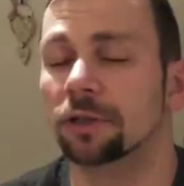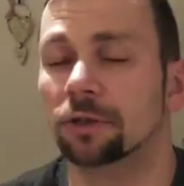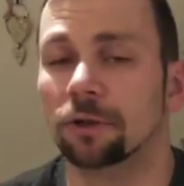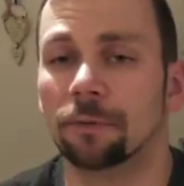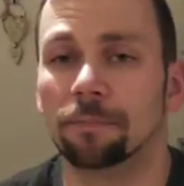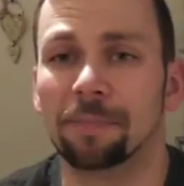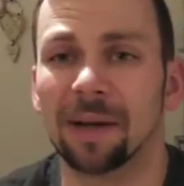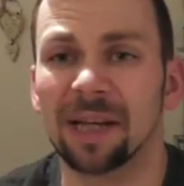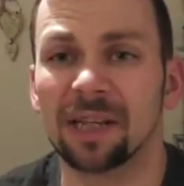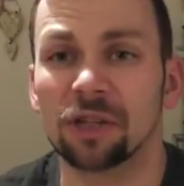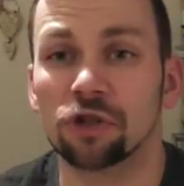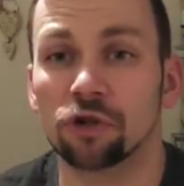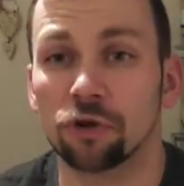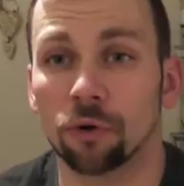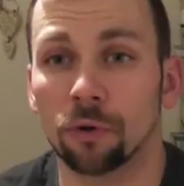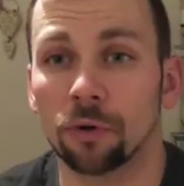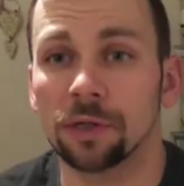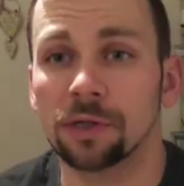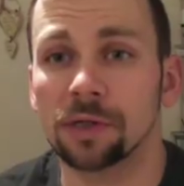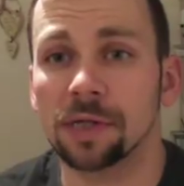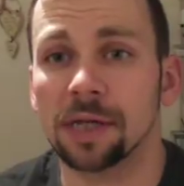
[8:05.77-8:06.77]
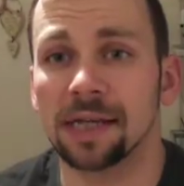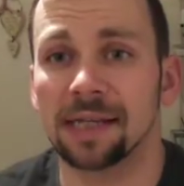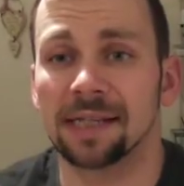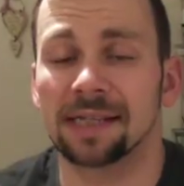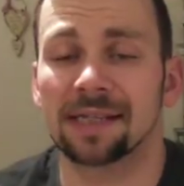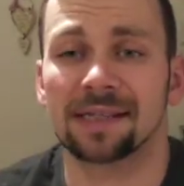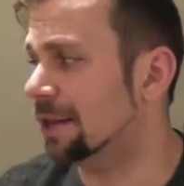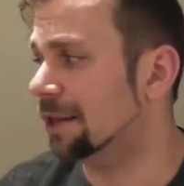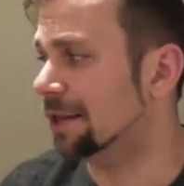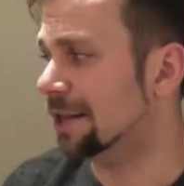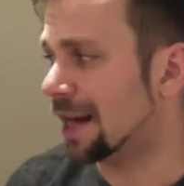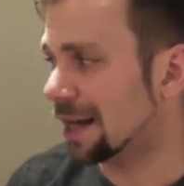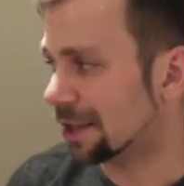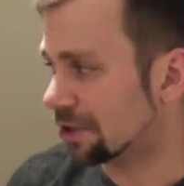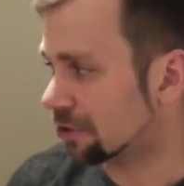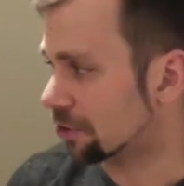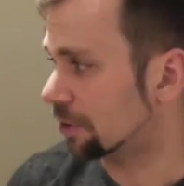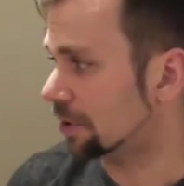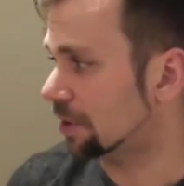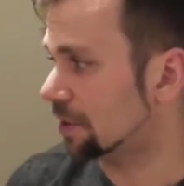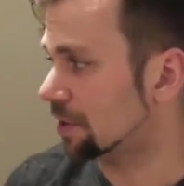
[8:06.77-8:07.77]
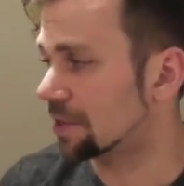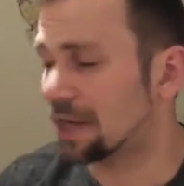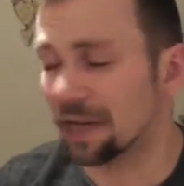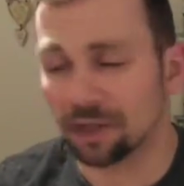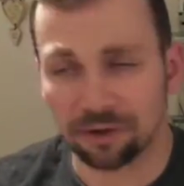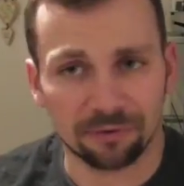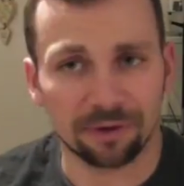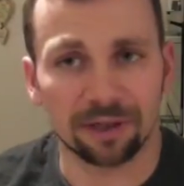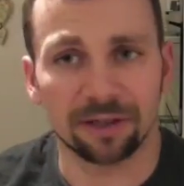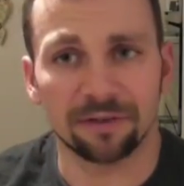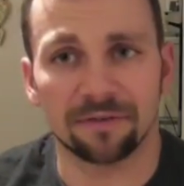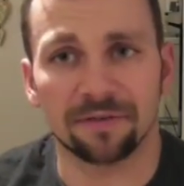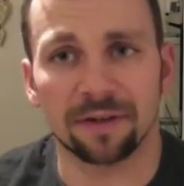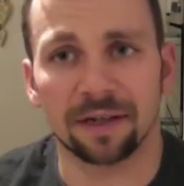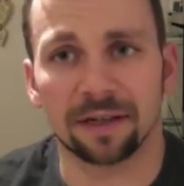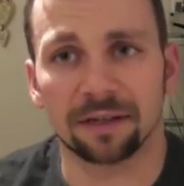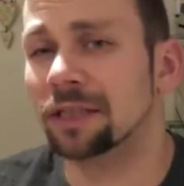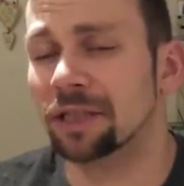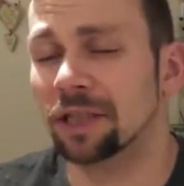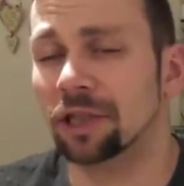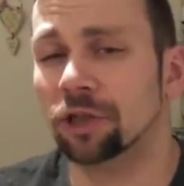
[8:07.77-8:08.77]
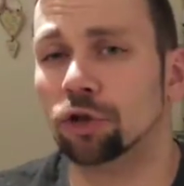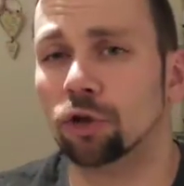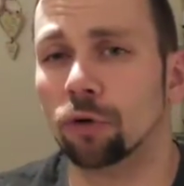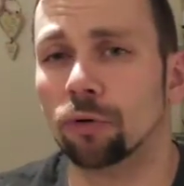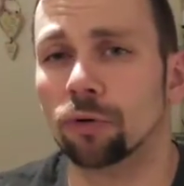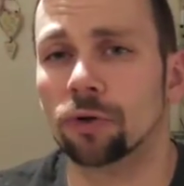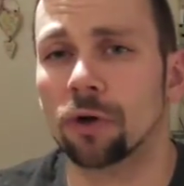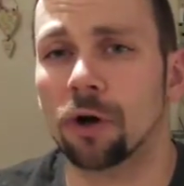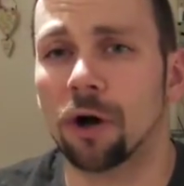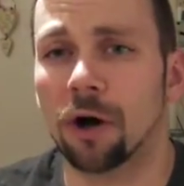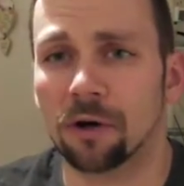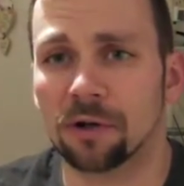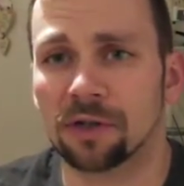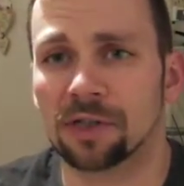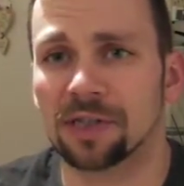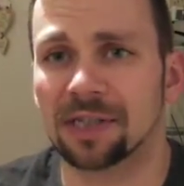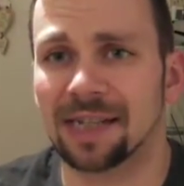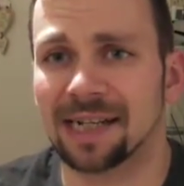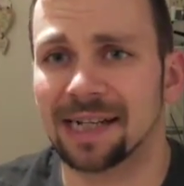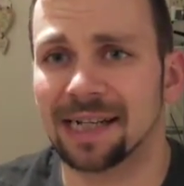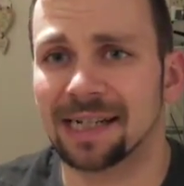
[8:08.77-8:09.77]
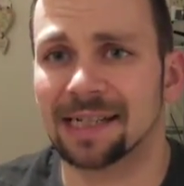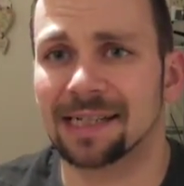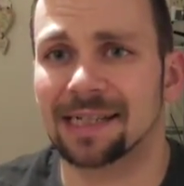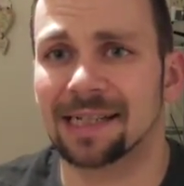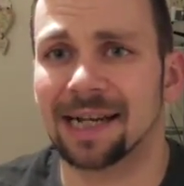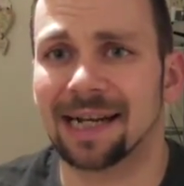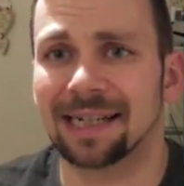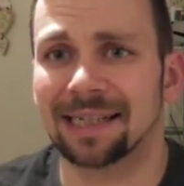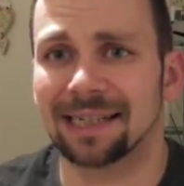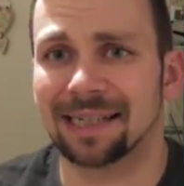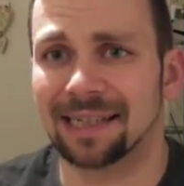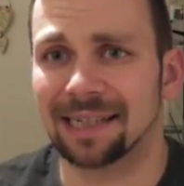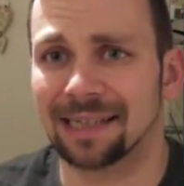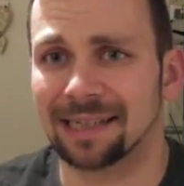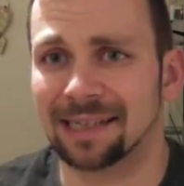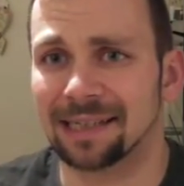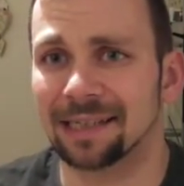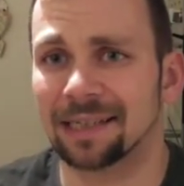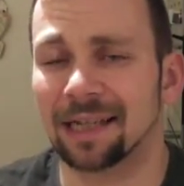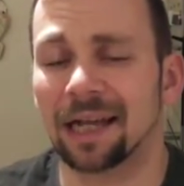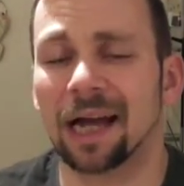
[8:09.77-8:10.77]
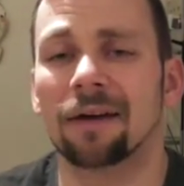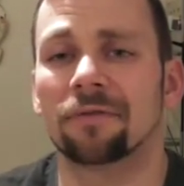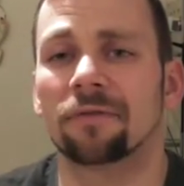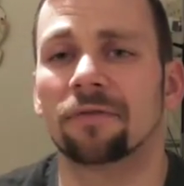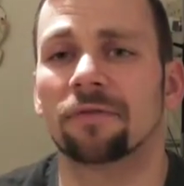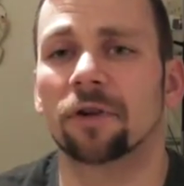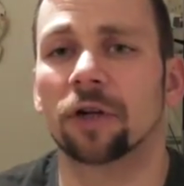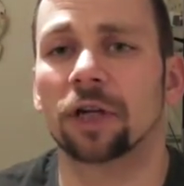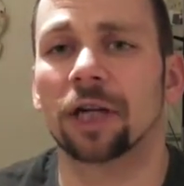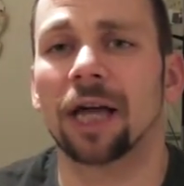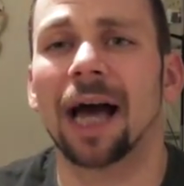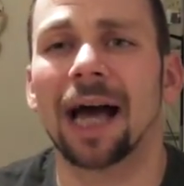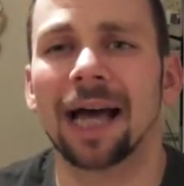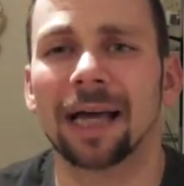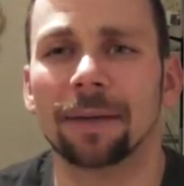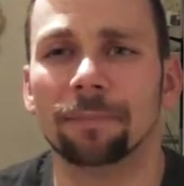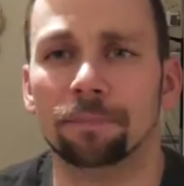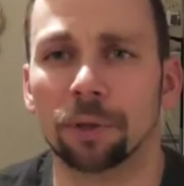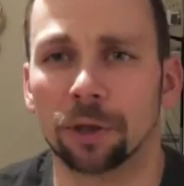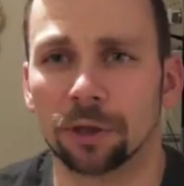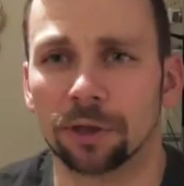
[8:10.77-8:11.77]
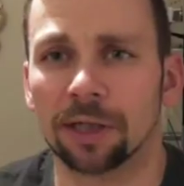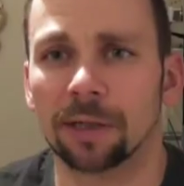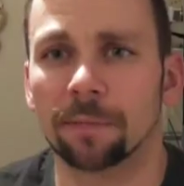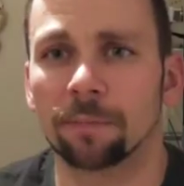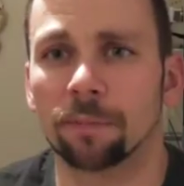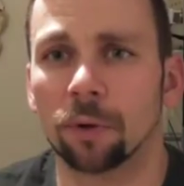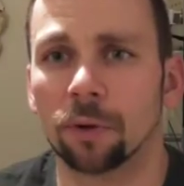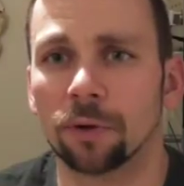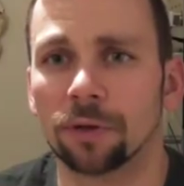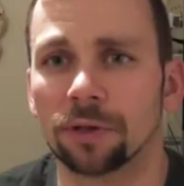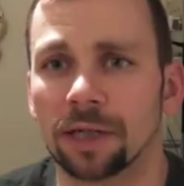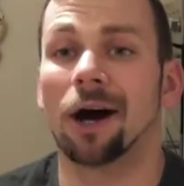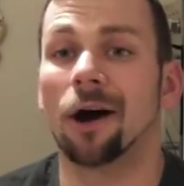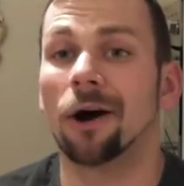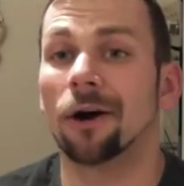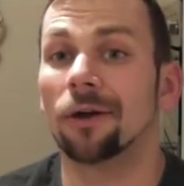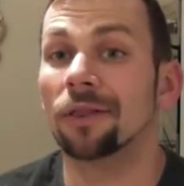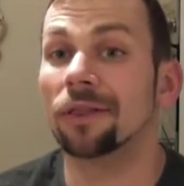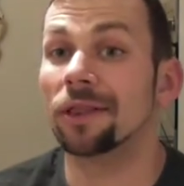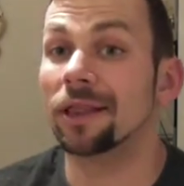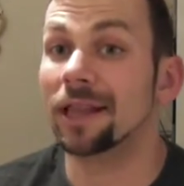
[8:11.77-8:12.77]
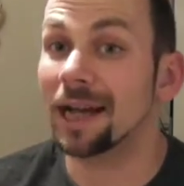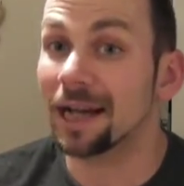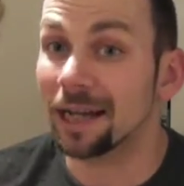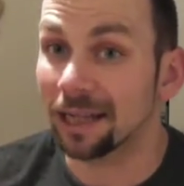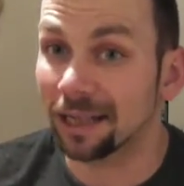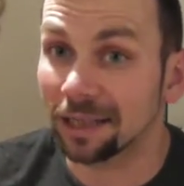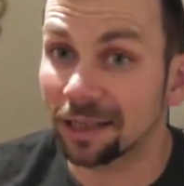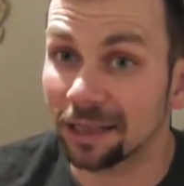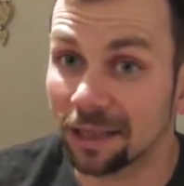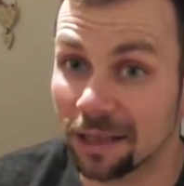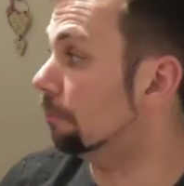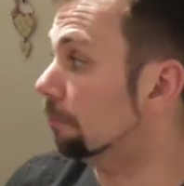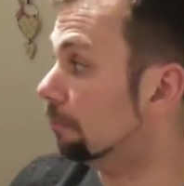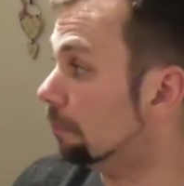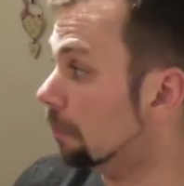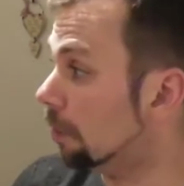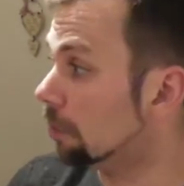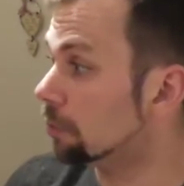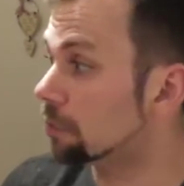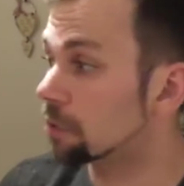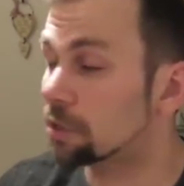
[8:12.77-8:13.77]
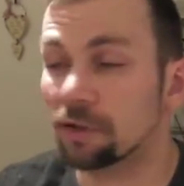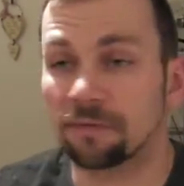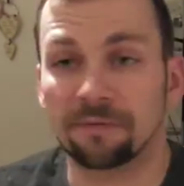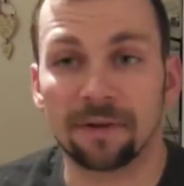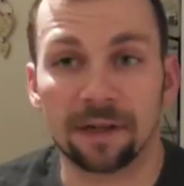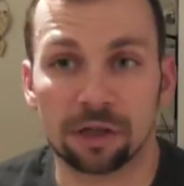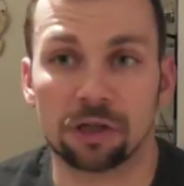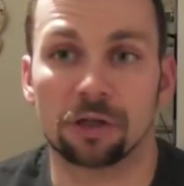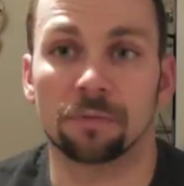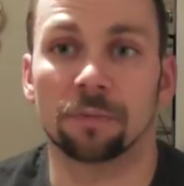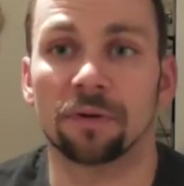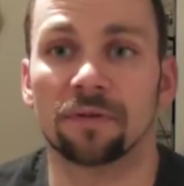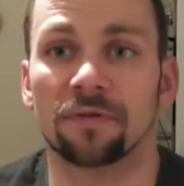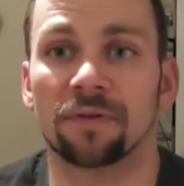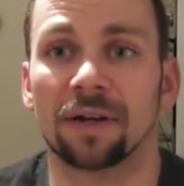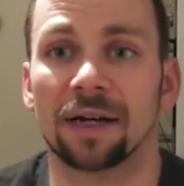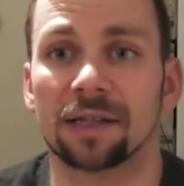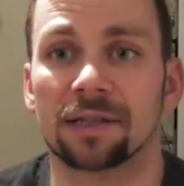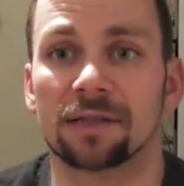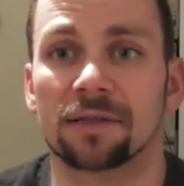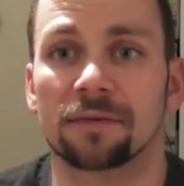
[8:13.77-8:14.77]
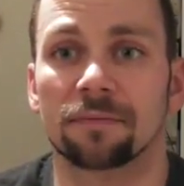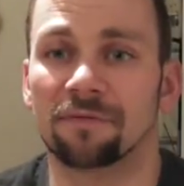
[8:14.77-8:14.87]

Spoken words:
Your best choice is naturally saturated fat. They don't oxidize that easily. They have a very high burning point, unlike most vegetable fats.